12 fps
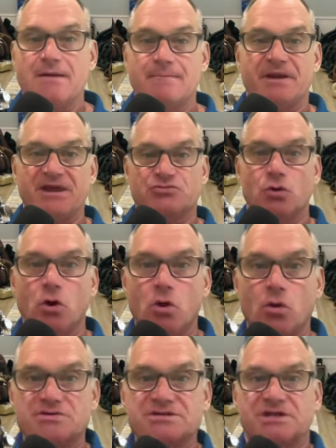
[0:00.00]
but has
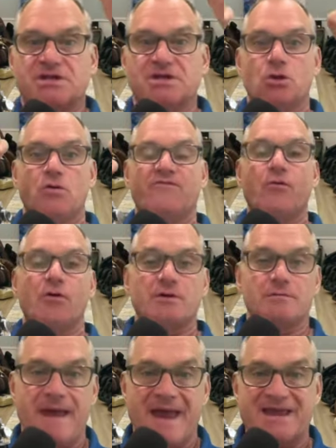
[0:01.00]
rollers that can go forward
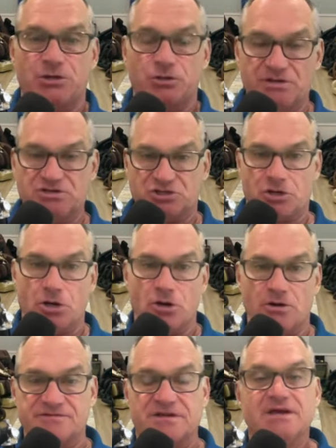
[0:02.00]
and back into each of the
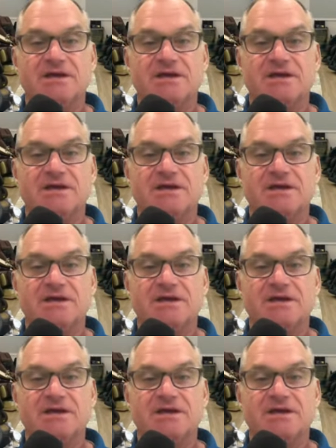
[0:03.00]
curves